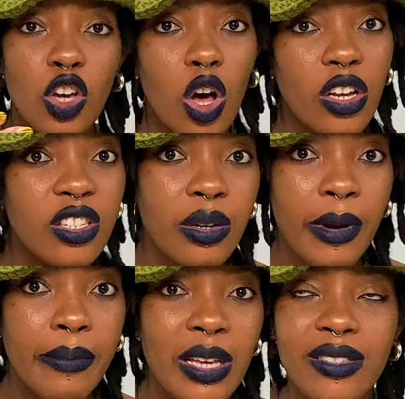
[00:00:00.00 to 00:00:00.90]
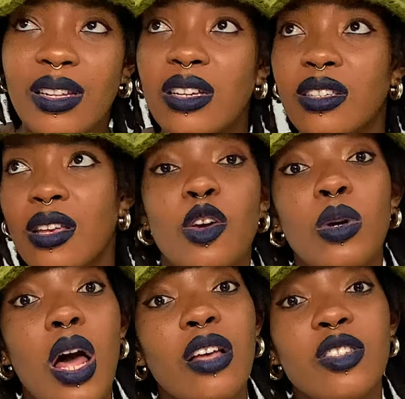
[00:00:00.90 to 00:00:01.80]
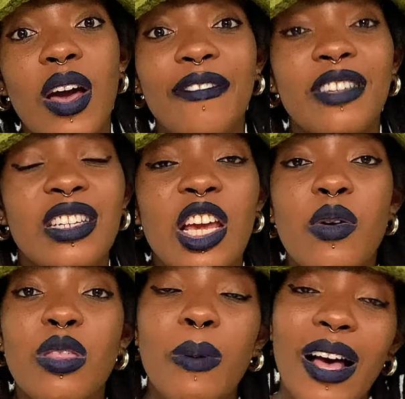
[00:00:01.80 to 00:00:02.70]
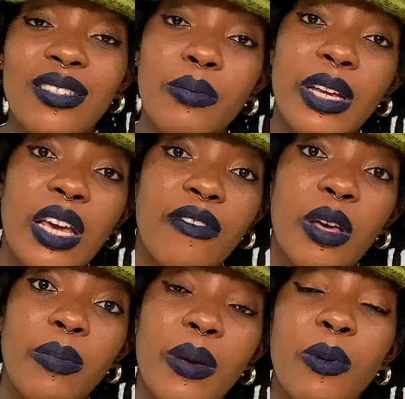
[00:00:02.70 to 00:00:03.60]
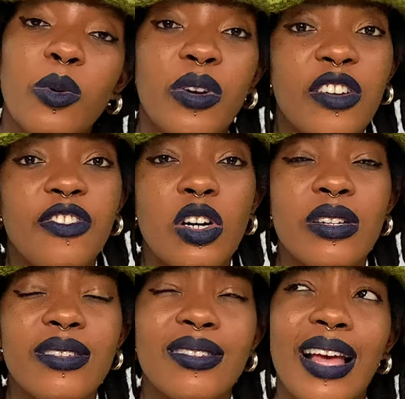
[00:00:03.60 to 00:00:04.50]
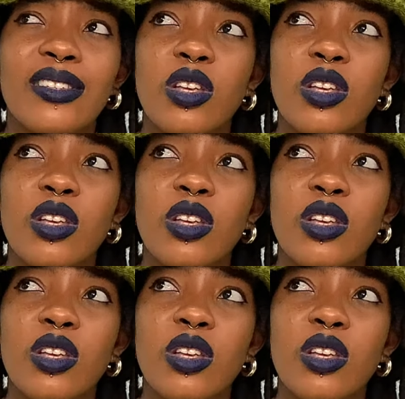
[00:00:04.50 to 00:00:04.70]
to customer business. You will also have to deal with possibly giving people refunds. Like